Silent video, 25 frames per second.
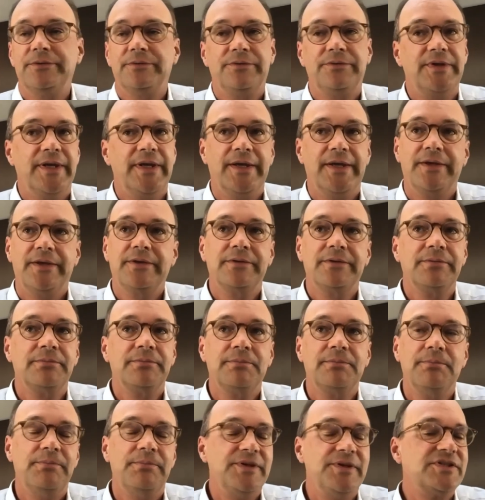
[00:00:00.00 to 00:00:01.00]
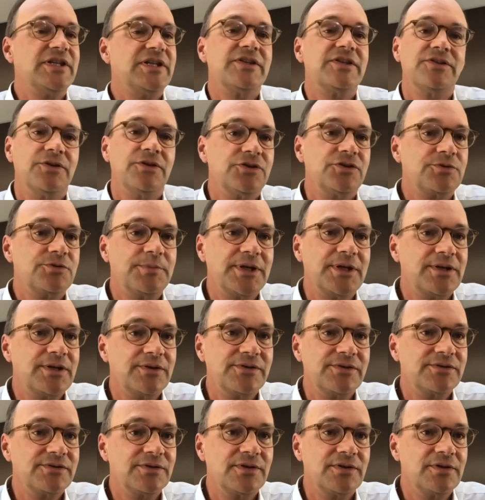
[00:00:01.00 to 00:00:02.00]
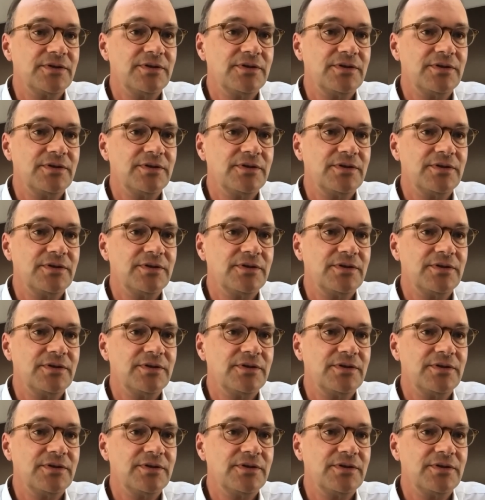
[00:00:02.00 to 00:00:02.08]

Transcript: take business lunch because